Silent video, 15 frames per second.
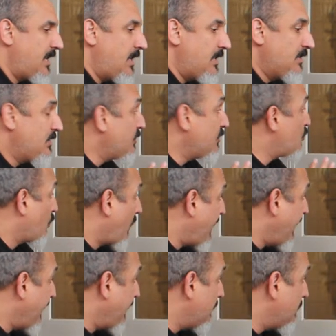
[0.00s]
The
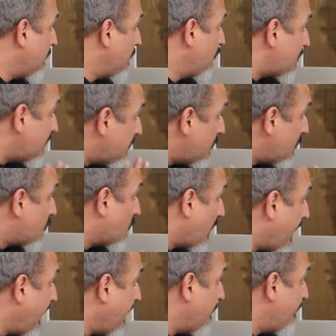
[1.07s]
train, just the
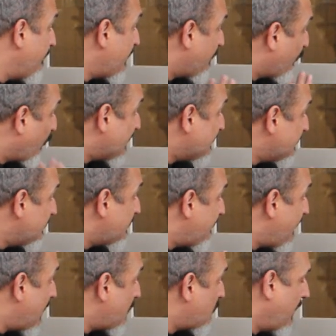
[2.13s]
train, the presence
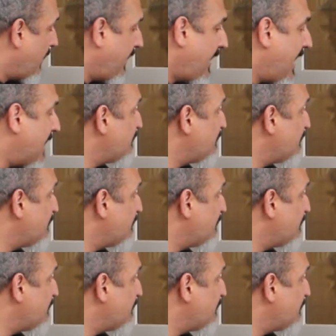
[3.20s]
of that train has